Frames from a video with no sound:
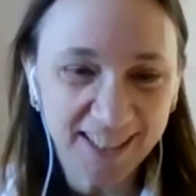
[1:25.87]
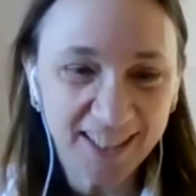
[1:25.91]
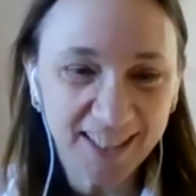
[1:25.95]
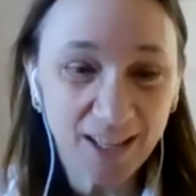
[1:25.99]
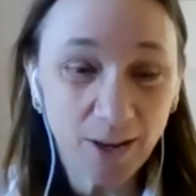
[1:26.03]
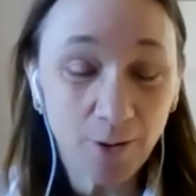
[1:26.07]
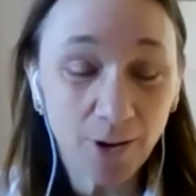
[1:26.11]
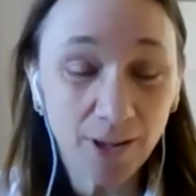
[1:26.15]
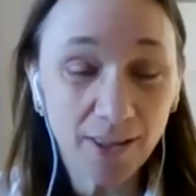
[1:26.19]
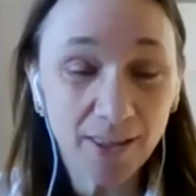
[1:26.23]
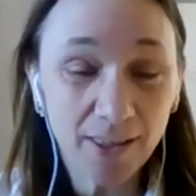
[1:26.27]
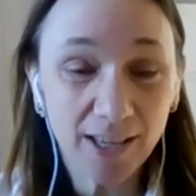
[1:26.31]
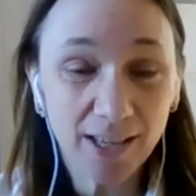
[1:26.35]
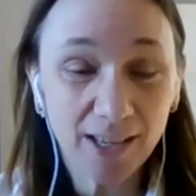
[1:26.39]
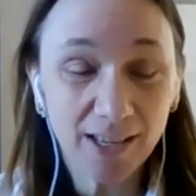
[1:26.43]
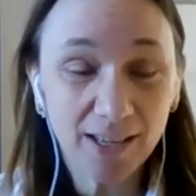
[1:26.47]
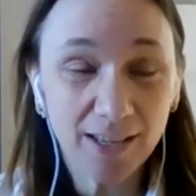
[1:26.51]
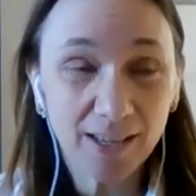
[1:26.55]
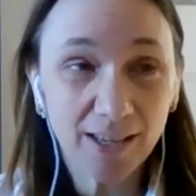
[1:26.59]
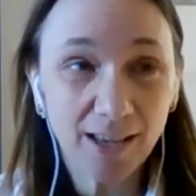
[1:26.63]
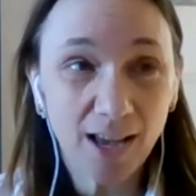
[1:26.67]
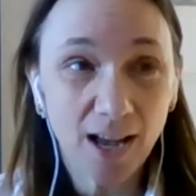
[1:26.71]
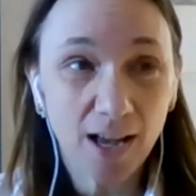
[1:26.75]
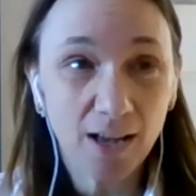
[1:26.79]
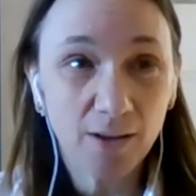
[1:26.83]
So I think
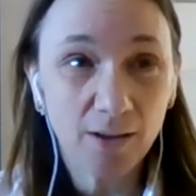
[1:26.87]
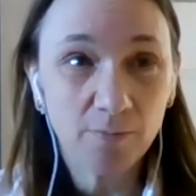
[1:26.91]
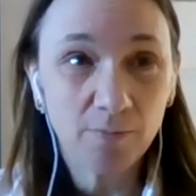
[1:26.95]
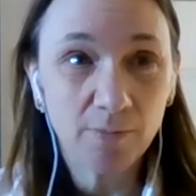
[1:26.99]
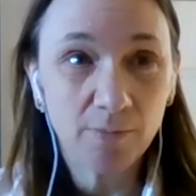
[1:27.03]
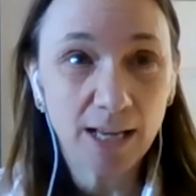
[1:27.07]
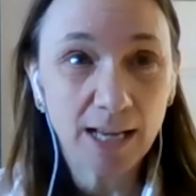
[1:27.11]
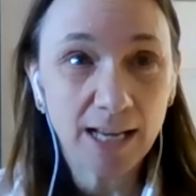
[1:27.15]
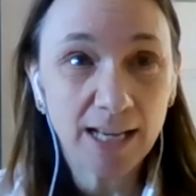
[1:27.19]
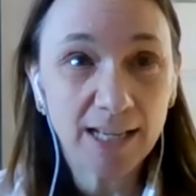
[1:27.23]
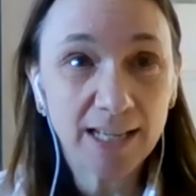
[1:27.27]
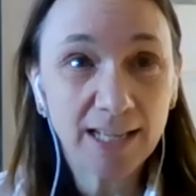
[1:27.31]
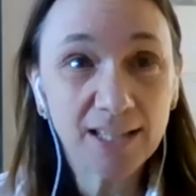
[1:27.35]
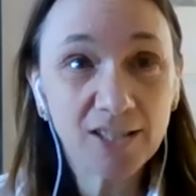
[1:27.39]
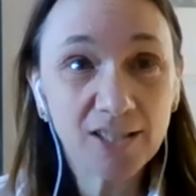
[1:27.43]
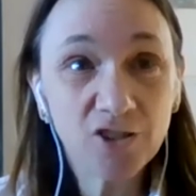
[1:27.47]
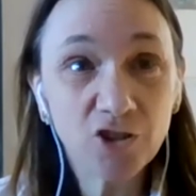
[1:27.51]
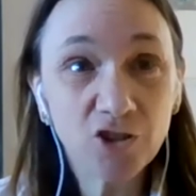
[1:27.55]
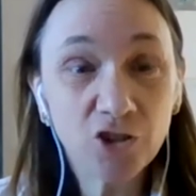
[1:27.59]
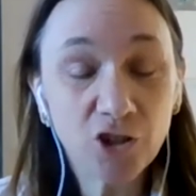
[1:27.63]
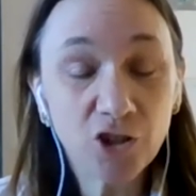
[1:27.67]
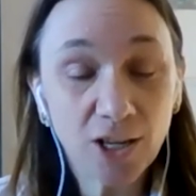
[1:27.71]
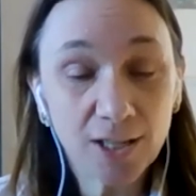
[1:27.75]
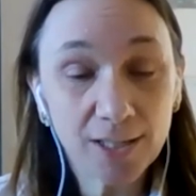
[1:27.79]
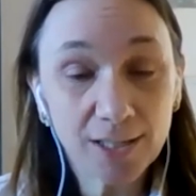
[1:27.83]
it
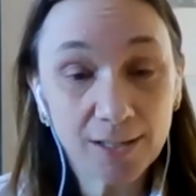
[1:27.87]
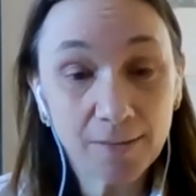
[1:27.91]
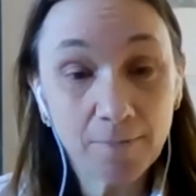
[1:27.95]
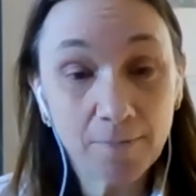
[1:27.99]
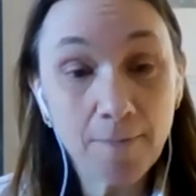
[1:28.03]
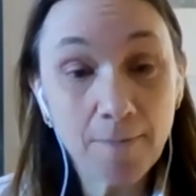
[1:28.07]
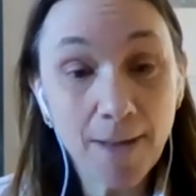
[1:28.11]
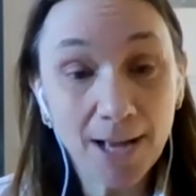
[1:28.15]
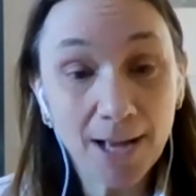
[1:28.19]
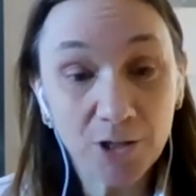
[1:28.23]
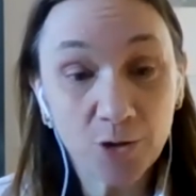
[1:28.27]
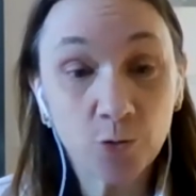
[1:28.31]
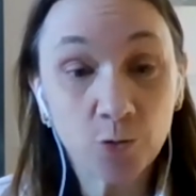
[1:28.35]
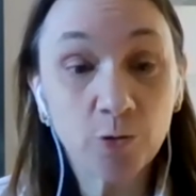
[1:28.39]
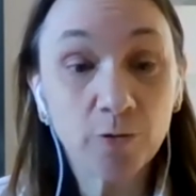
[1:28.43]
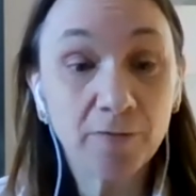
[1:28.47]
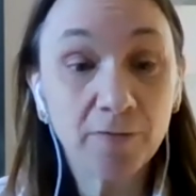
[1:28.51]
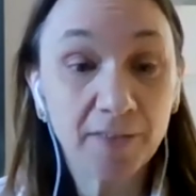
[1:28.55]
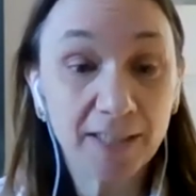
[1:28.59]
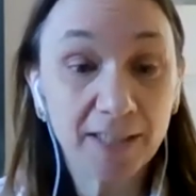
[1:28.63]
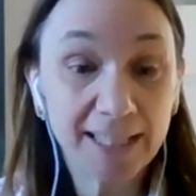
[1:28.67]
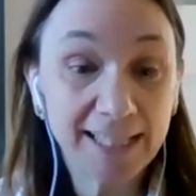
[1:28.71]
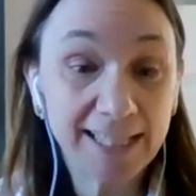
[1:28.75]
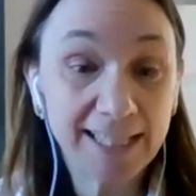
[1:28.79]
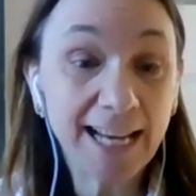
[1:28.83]
isn't just a matter of
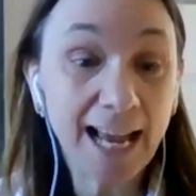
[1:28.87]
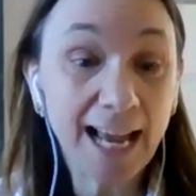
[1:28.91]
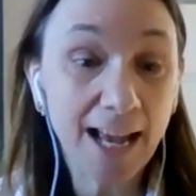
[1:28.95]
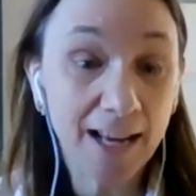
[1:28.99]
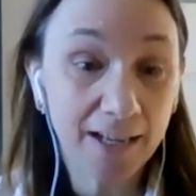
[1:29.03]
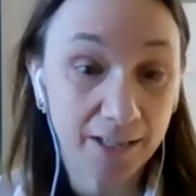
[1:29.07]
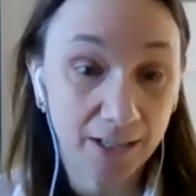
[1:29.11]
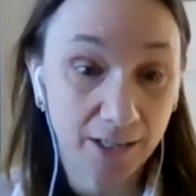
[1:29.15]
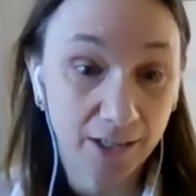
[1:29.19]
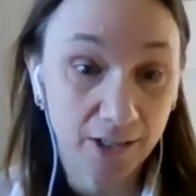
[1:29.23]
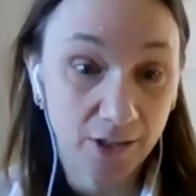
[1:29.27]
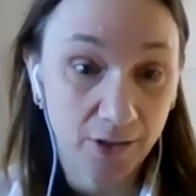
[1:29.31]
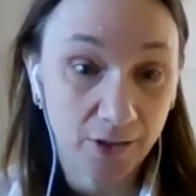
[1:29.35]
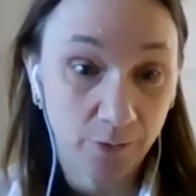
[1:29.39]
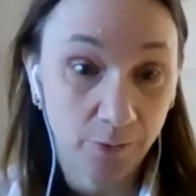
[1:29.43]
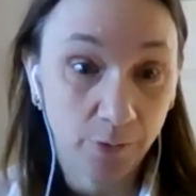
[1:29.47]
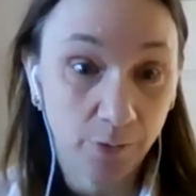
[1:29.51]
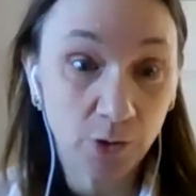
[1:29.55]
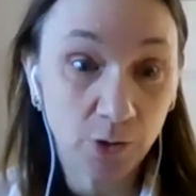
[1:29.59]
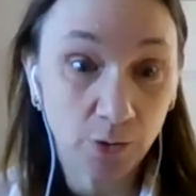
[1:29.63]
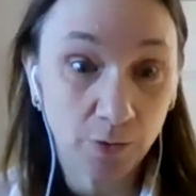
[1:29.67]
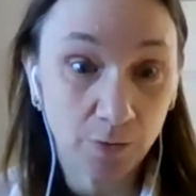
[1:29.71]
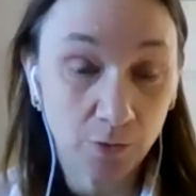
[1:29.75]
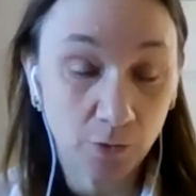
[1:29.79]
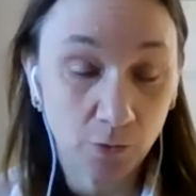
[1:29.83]
the standard,
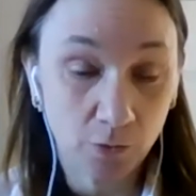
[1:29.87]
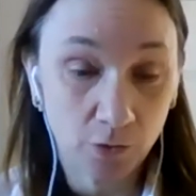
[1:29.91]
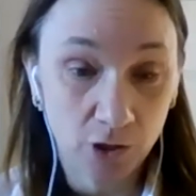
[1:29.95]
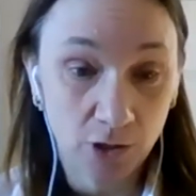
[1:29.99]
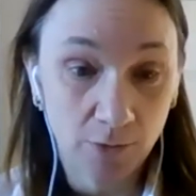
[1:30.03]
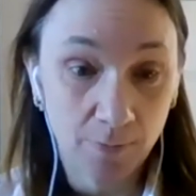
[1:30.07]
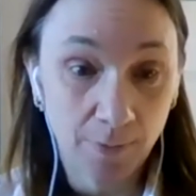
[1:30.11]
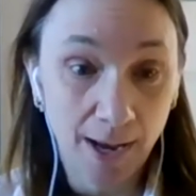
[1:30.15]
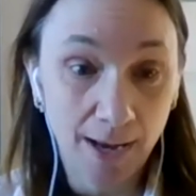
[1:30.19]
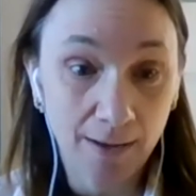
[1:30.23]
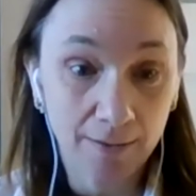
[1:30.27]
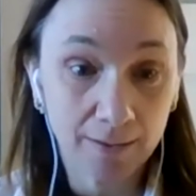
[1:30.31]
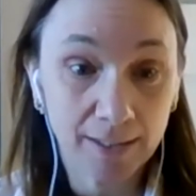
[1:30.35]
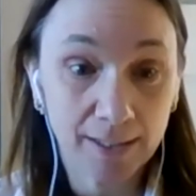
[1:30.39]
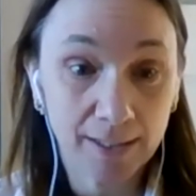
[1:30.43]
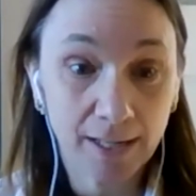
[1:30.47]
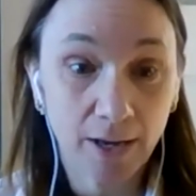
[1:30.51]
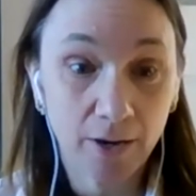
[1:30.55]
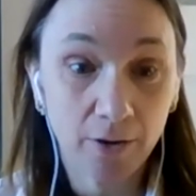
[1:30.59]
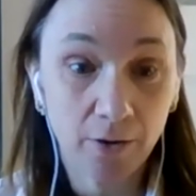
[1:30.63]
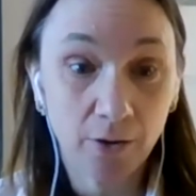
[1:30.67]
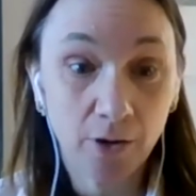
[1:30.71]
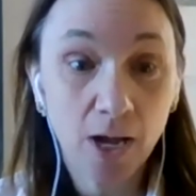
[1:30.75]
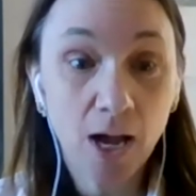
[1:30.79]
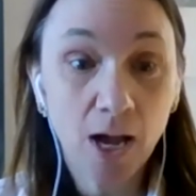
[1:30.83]
which you've talked about.
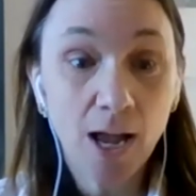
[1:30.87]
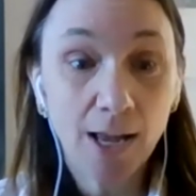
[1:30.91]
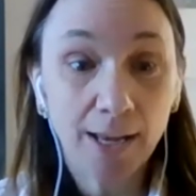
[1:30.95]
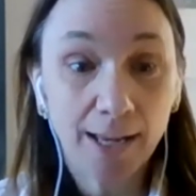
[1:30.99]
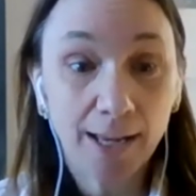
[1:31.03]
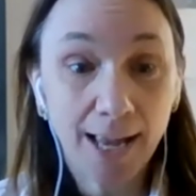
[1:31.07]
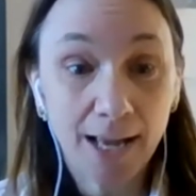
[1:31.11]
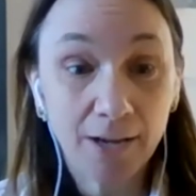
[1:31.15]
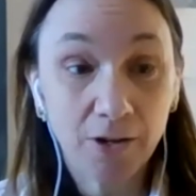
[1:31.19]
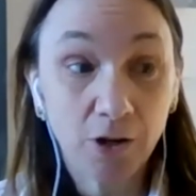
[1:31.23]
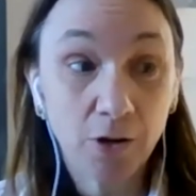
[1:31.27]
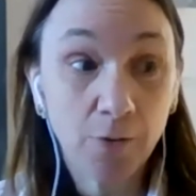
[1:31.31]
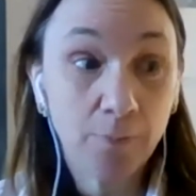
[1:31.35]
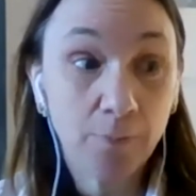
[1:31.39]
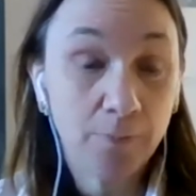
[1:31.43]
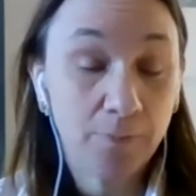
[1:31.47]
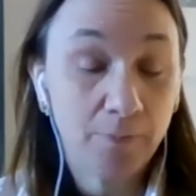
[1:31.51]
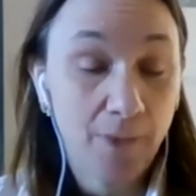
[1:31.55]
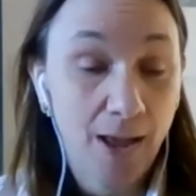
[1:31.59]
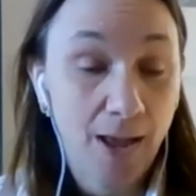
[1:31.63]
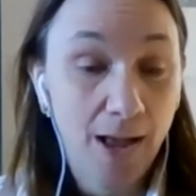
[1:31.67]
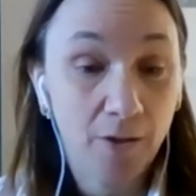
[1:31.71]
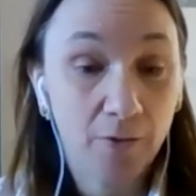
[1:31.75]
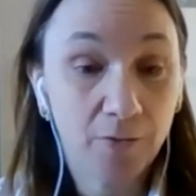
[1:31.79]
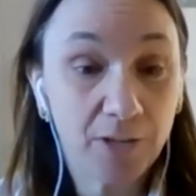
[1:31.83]
So again, you're
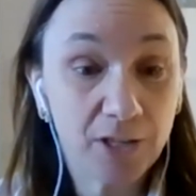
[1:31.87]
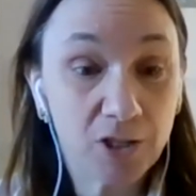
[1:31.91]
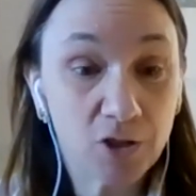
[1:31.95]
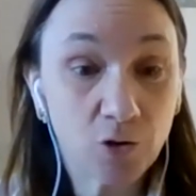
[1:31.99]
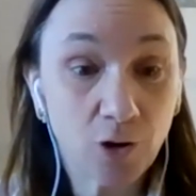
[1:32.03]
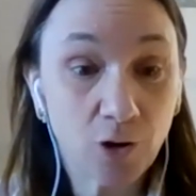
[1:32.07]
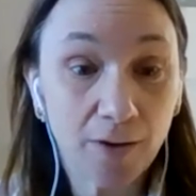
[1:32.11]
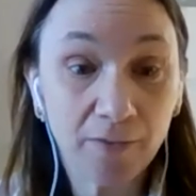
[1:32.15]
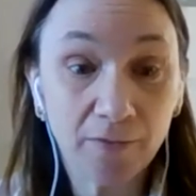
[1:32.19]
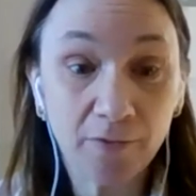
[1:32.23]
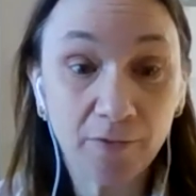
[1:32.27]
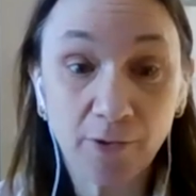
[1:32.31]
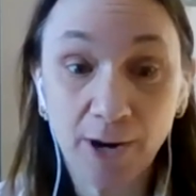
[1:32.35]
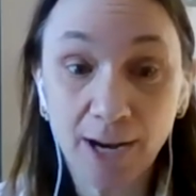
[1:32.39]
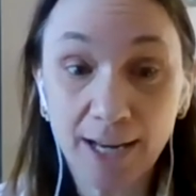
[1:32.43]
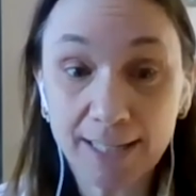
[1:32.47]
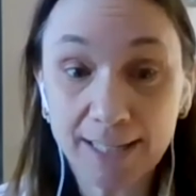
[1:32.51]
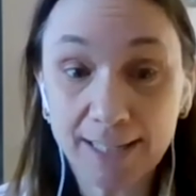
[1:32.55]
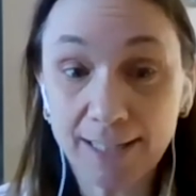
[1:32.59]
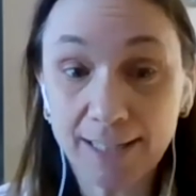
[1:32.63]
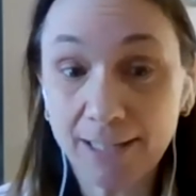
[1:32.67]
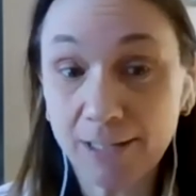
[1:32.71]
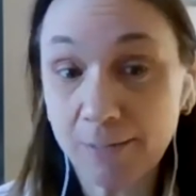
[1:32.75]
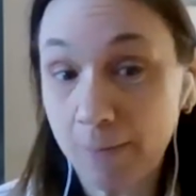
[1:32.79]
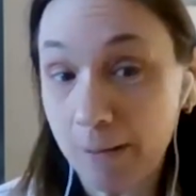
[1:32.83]
healthy striving for
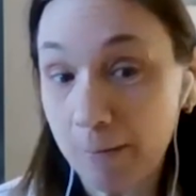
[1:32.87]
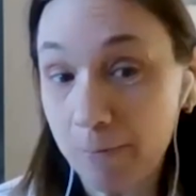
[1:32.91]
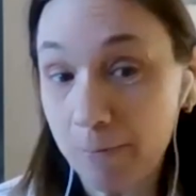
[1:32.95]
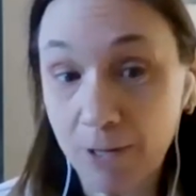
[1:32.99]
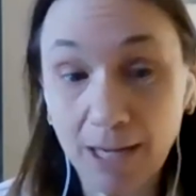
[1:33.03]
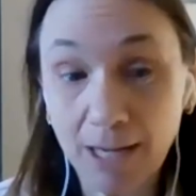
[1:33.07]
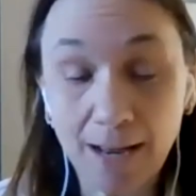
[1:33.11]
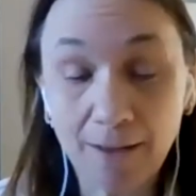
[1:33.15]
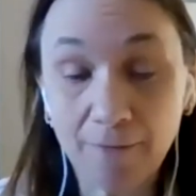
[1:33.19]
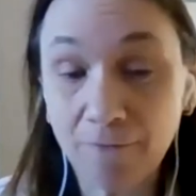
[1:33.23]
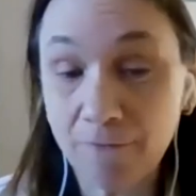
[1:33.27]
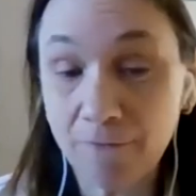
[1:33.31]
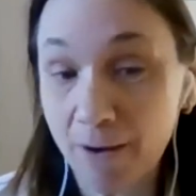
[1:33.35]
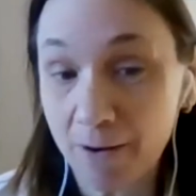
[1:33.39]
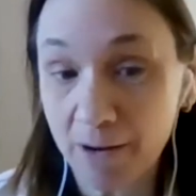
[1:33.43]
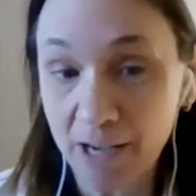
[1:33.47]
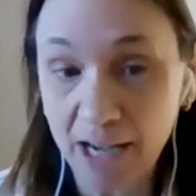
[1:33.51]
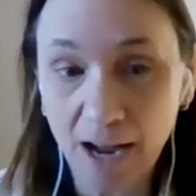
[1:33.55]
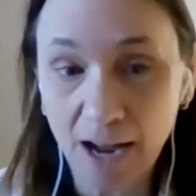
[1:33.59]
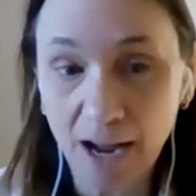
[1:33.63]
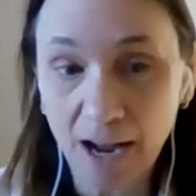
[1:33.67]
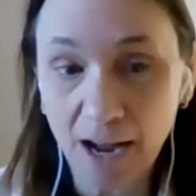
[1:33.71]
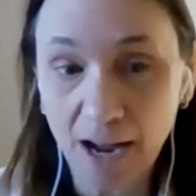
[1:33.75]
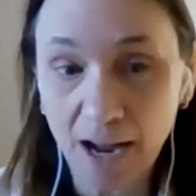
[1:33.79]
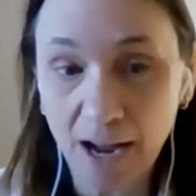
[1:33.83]
excellence. People can have very
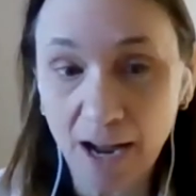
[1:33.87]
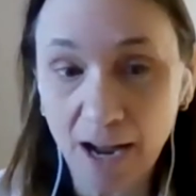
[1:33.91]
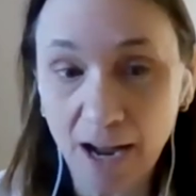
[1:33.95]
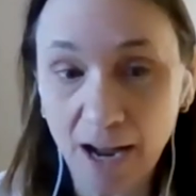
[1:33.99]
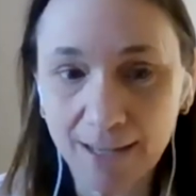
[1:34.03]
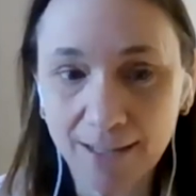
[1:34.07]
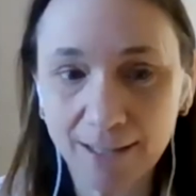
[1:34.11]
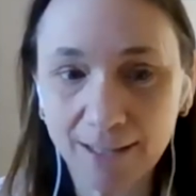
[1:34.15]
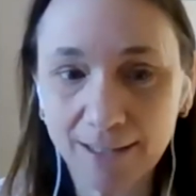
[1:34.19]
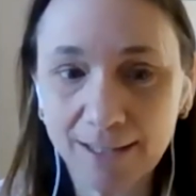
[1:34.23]
high standards.